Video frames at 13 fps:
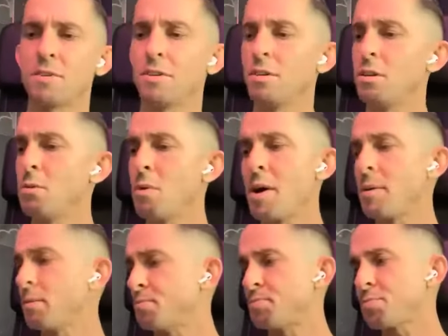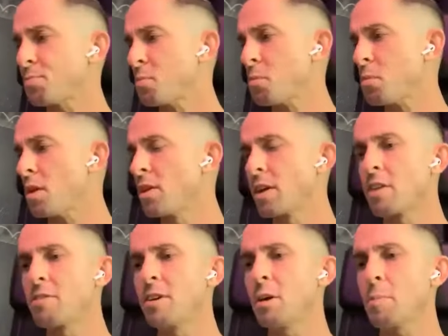And you know what? Like, I
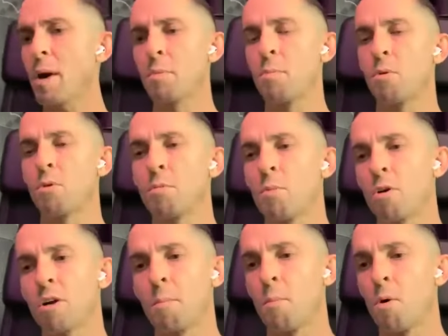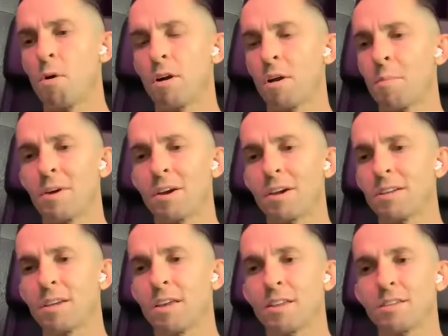think about it more and more and I'm like,
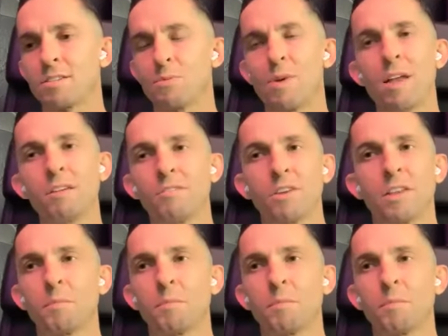it's irrelevant.